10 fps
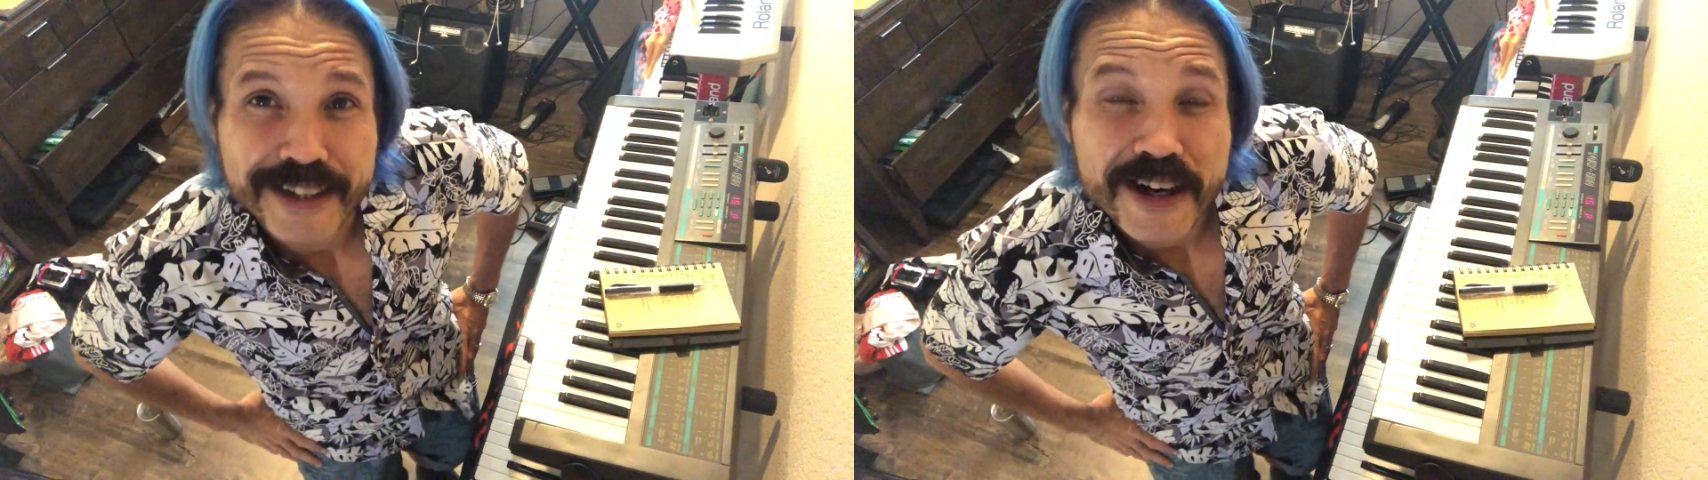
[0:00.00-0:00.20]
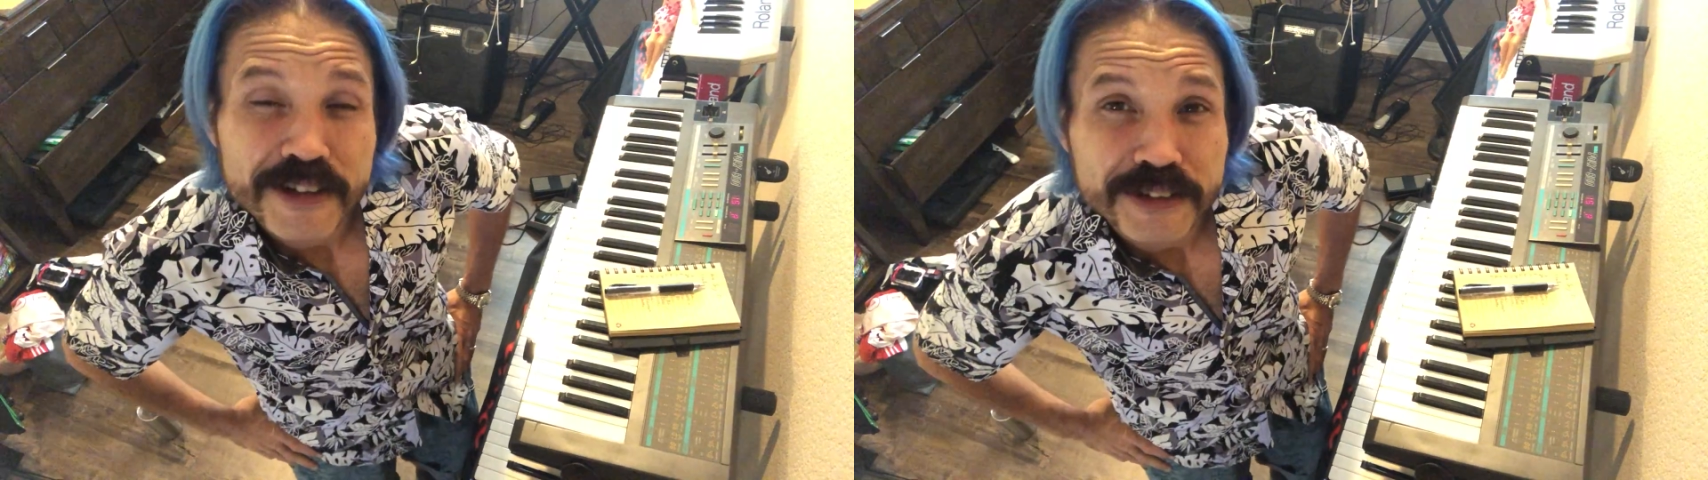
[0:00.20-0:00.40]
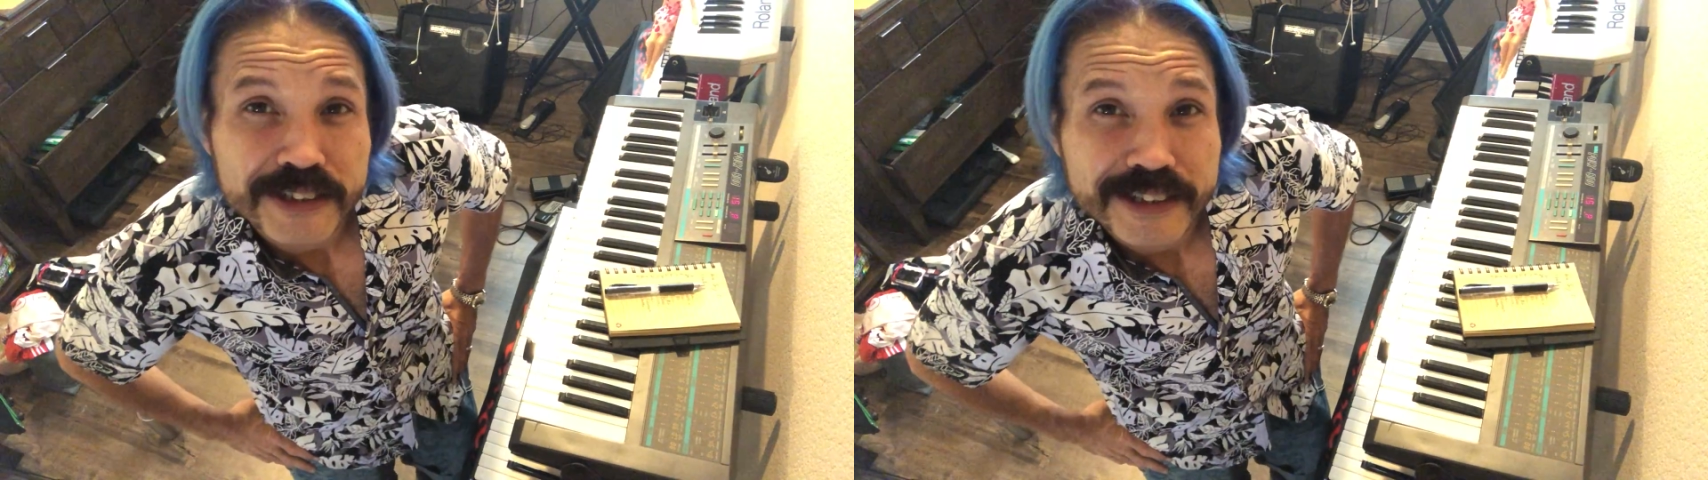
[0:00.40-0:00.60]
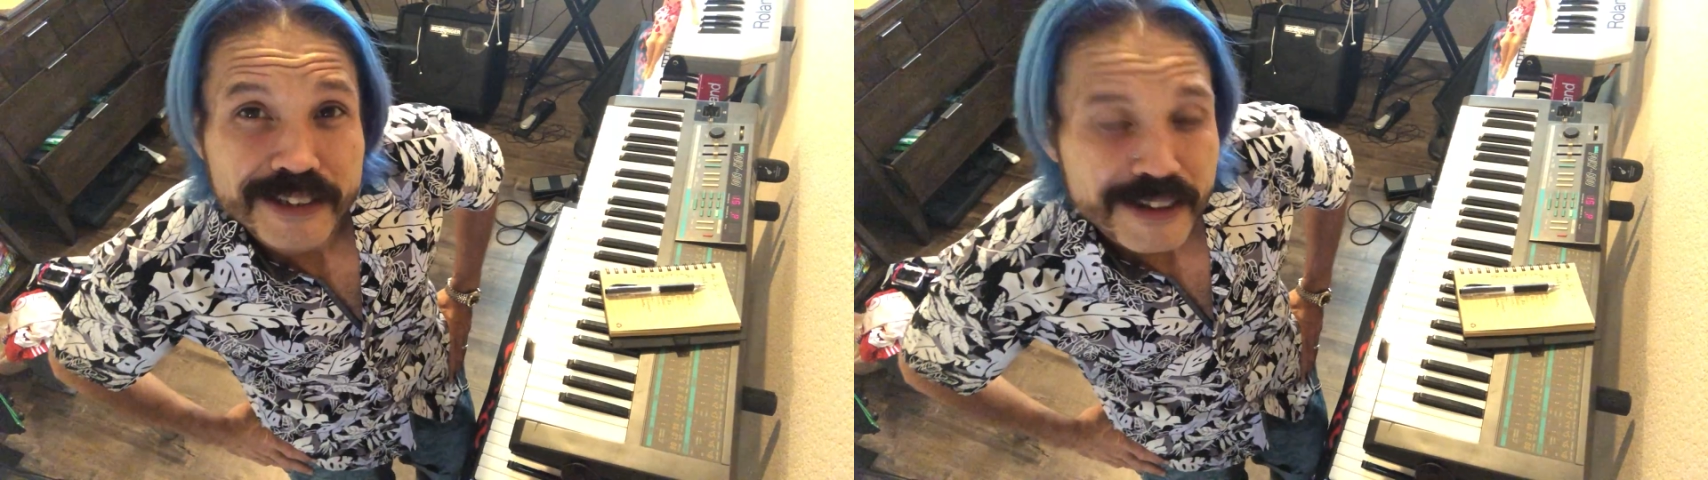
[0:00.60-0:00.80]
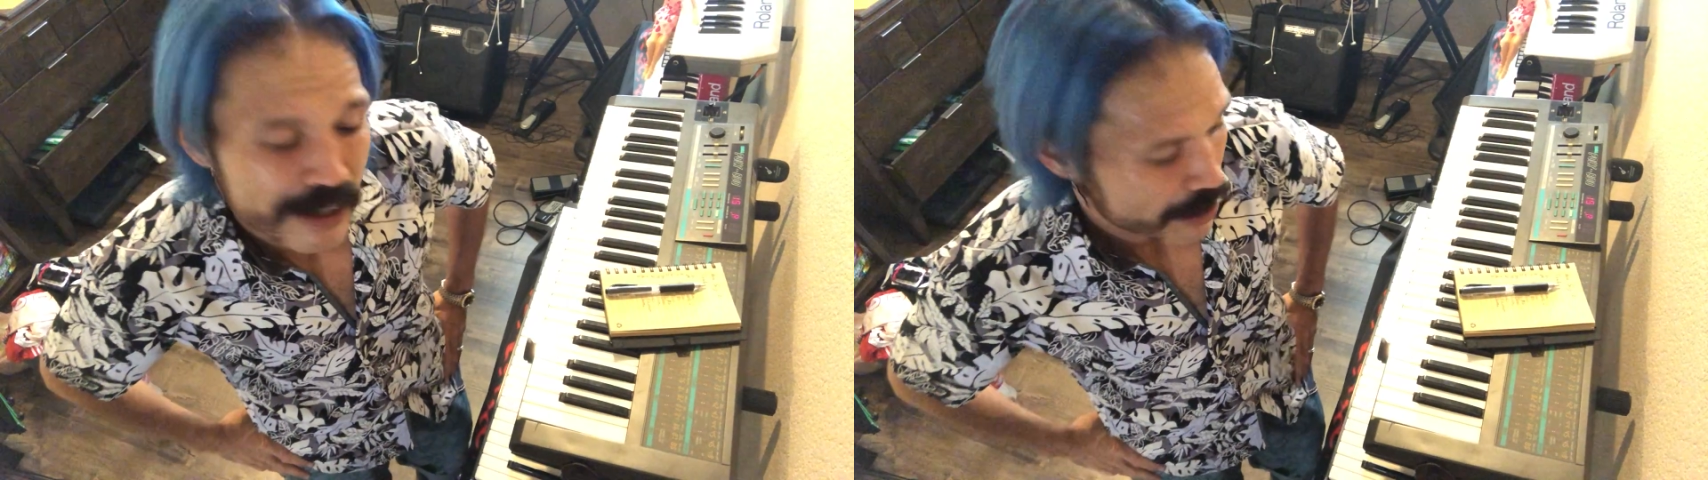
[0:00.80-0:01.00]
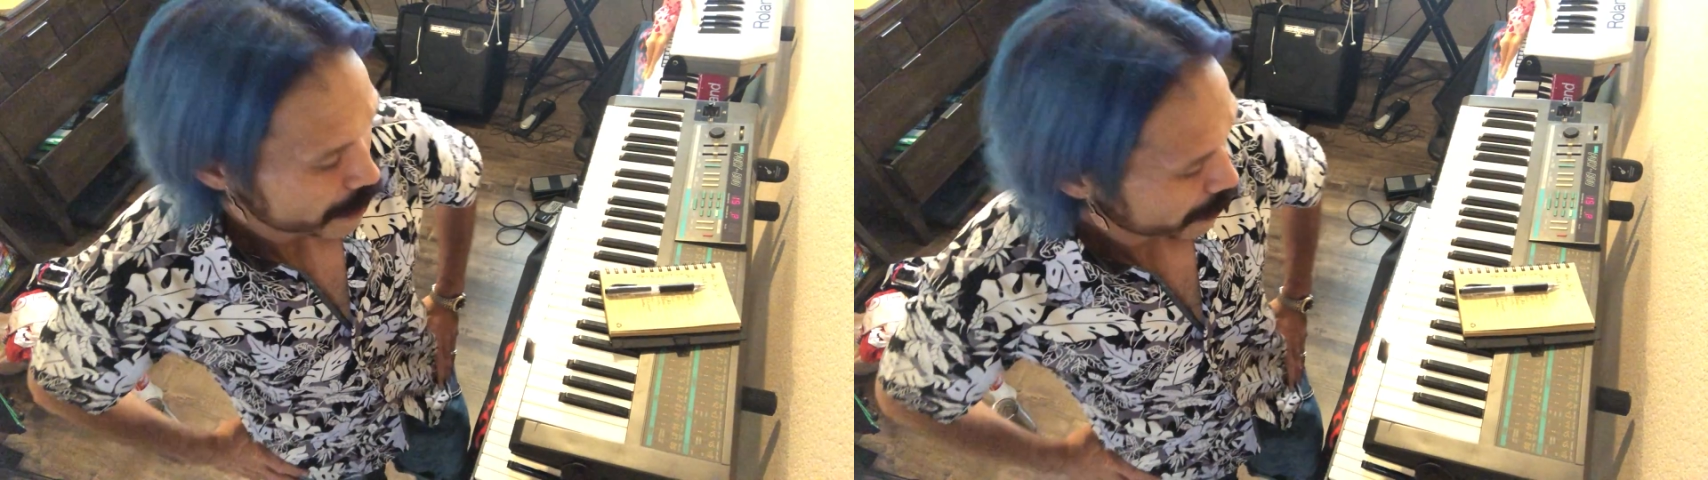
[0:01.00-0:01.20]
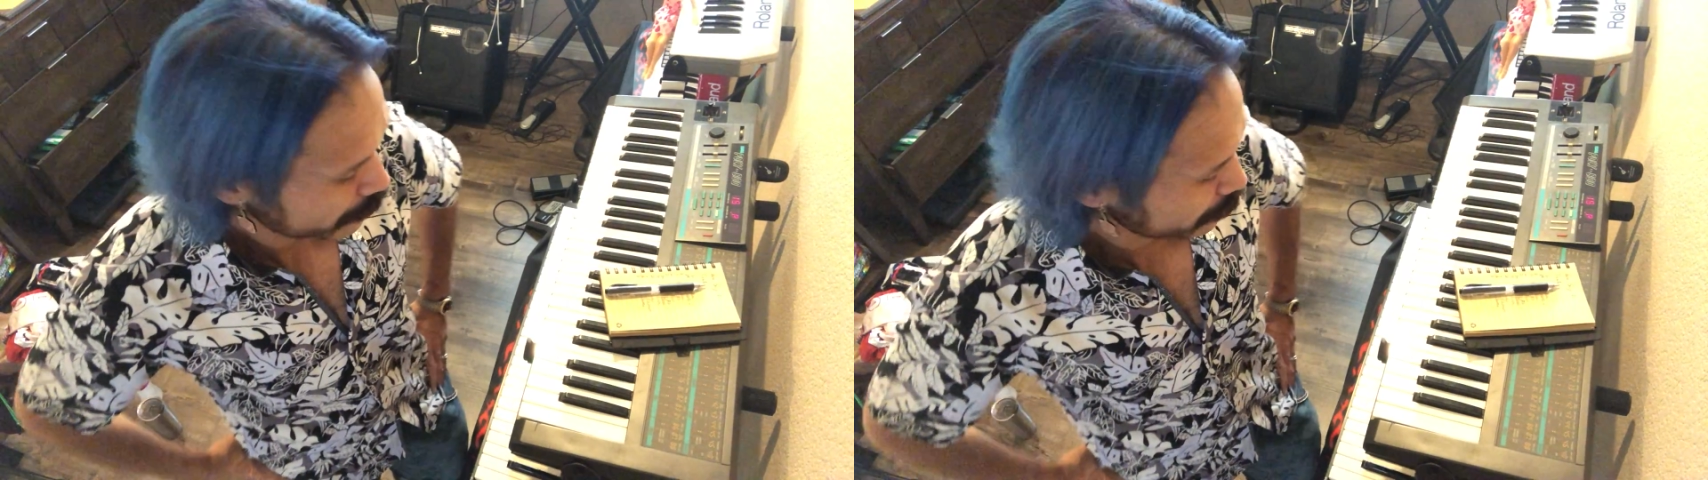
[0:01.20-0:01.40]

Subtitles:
800, and